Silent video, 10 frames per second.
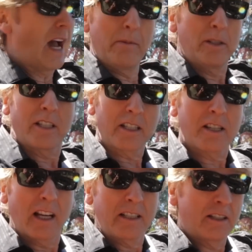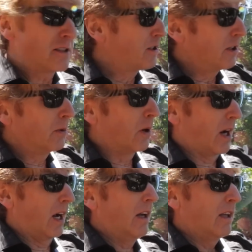I'm as excited as you
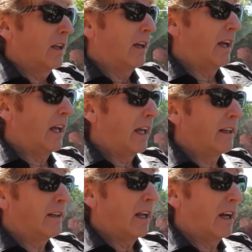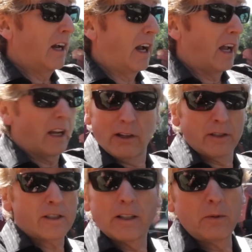are, and I
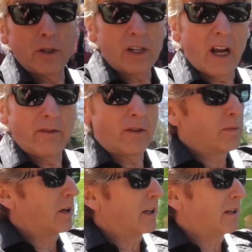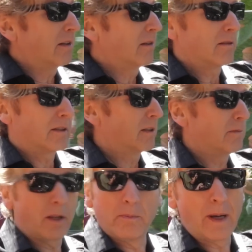honestly wish everybody
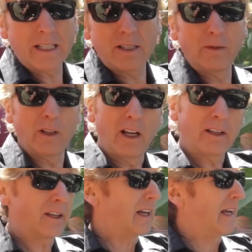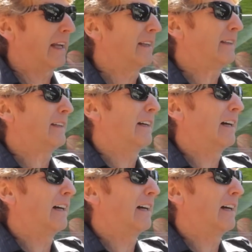the best of luck, and